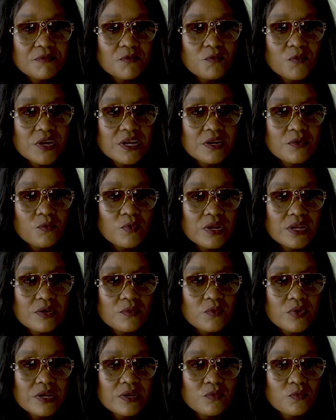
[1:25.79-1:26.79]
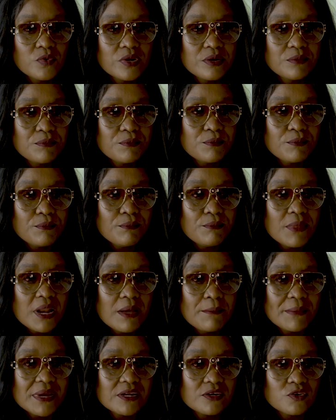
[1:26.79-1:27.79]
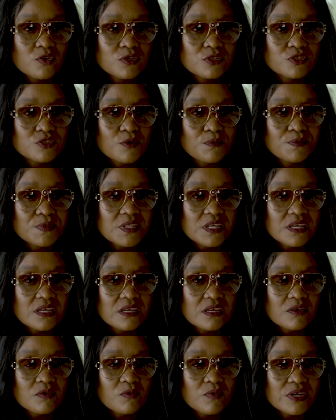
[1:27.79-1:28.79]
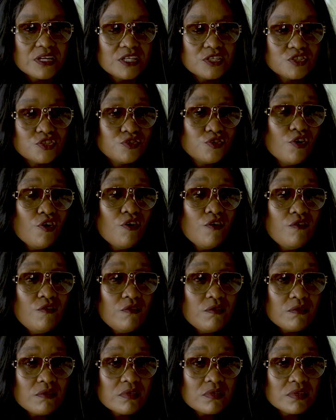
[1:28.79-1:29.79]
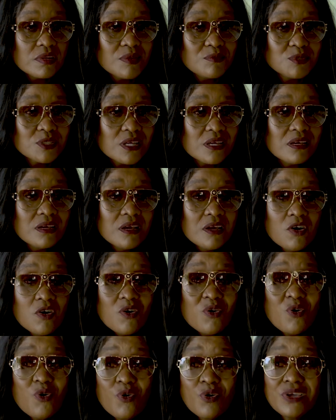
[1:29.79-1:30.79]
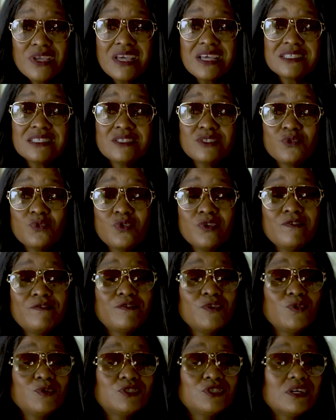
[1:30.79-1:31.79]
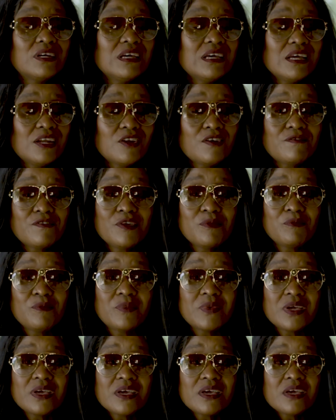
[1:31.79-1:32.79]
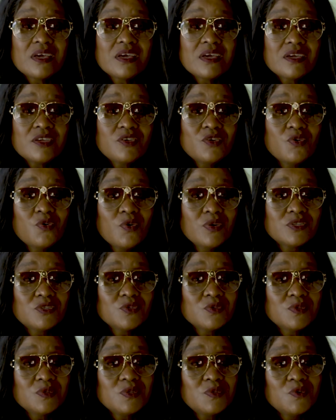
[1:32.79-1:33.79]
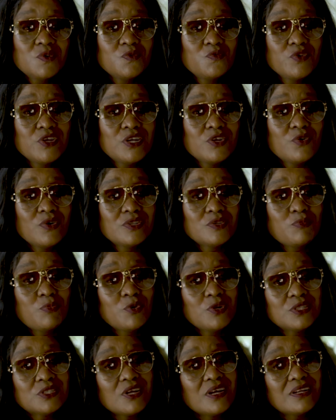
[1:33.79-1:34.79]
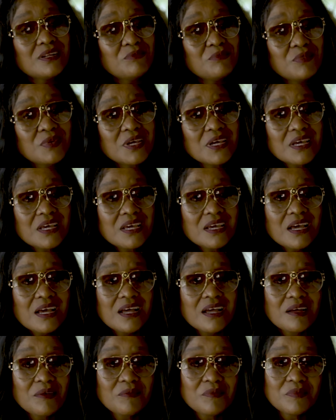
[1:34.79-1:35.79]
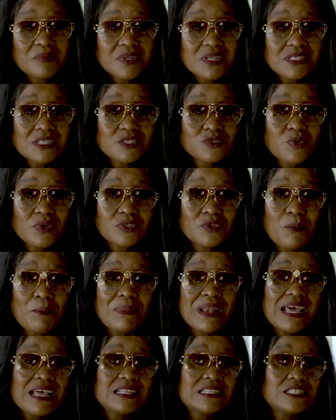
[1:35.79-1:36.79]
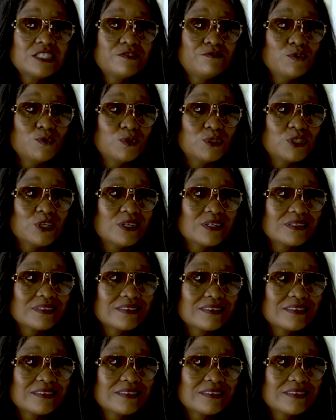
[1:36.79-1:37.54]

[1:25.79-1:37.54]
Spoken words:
When a black man does something when he's young, them say, oh, he has his whole future ahead of him. You're really going to put this on him. This is going to blight his future.